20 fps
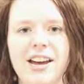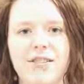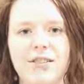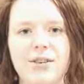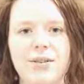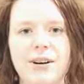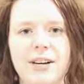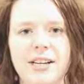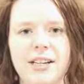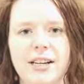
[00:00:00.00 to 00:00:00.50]

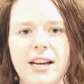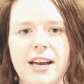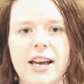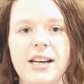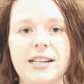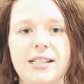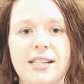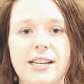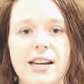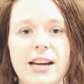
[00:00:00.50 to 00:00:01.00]

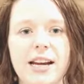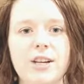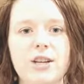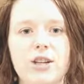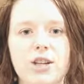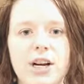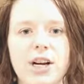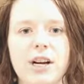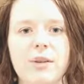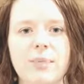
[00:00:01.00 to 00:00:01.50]
everyone. Today,
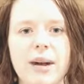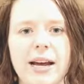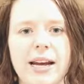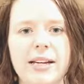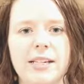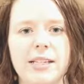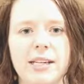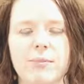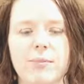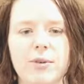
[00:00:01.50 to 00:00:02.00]

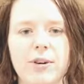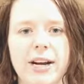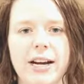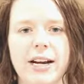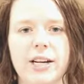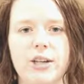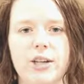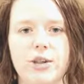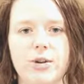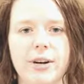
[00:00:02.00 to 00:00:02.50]
Jeremiah Demaray
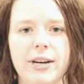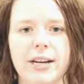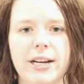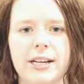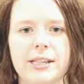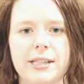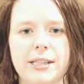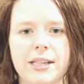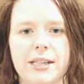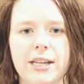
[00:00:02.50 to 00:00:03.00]
is joining
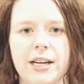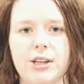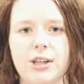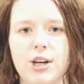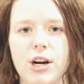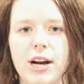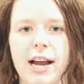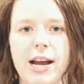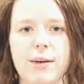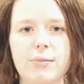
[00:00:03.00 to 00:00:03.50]
us to teach
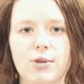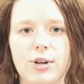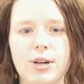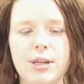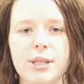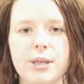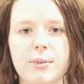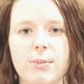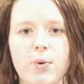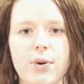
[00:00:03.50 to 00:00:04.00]
our
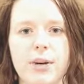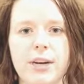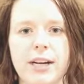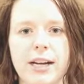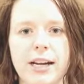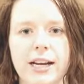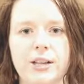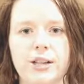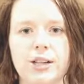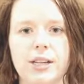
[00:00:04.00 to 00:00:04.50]
AmTrust appointed
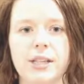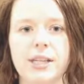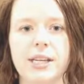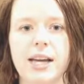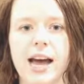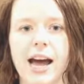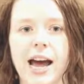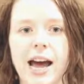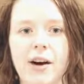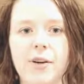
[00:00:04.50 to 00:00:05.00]
agents
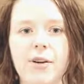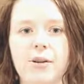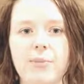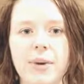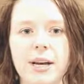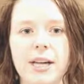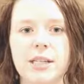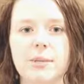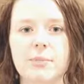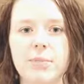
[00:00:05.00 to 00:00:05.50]
how to
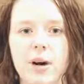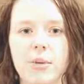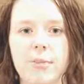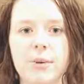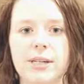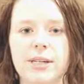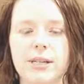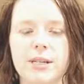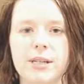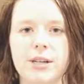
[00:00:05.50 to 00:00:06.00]
make small
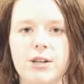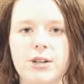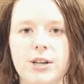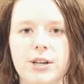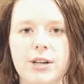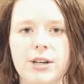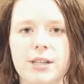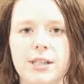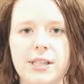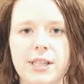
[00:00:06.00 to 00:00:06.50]
business
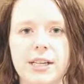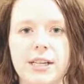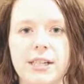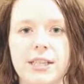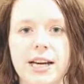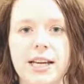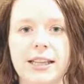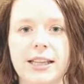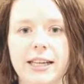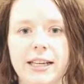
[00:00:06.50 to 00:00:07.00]
insurance leads
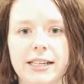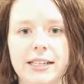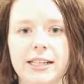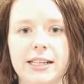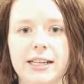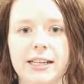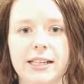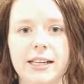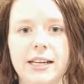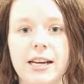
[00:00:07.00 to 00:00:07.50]
on
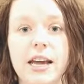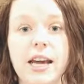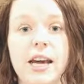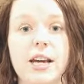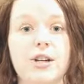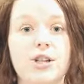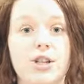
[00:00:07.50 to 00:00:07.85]
LinkedIn.